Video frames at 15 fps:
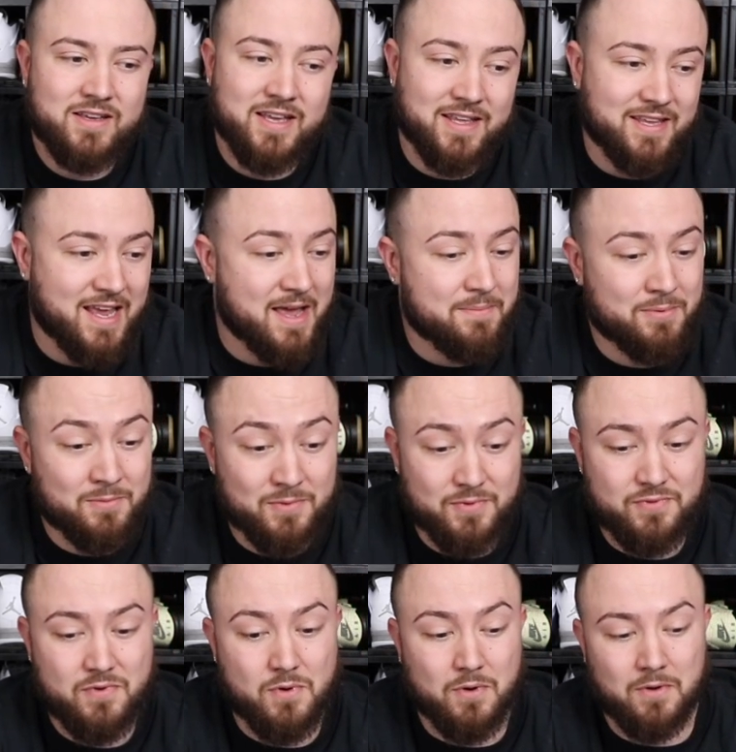It's happened
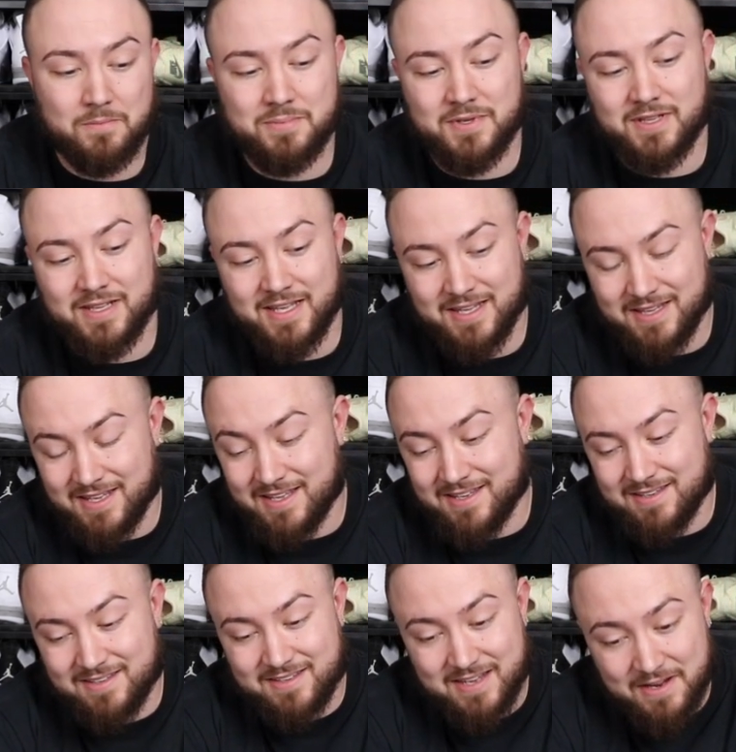before, but it
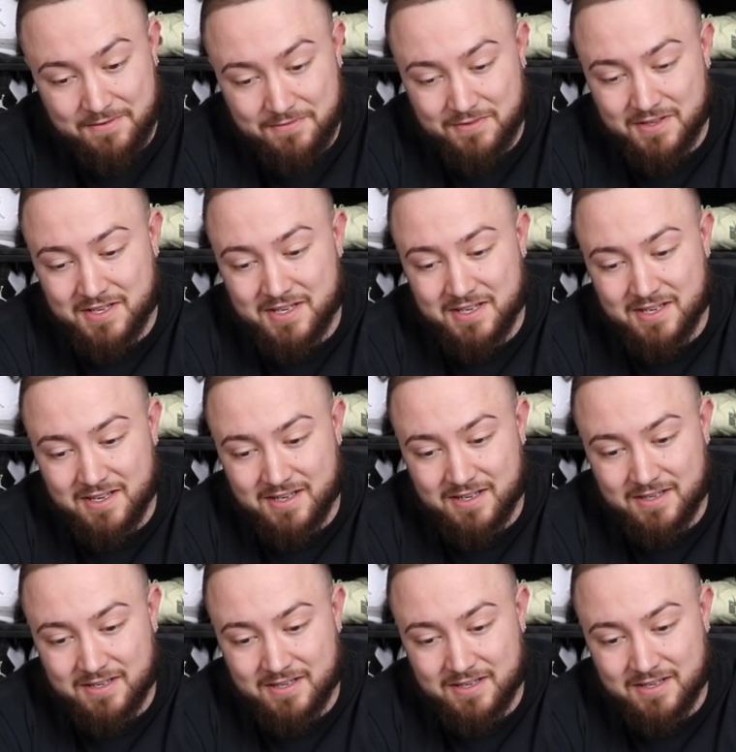is definitely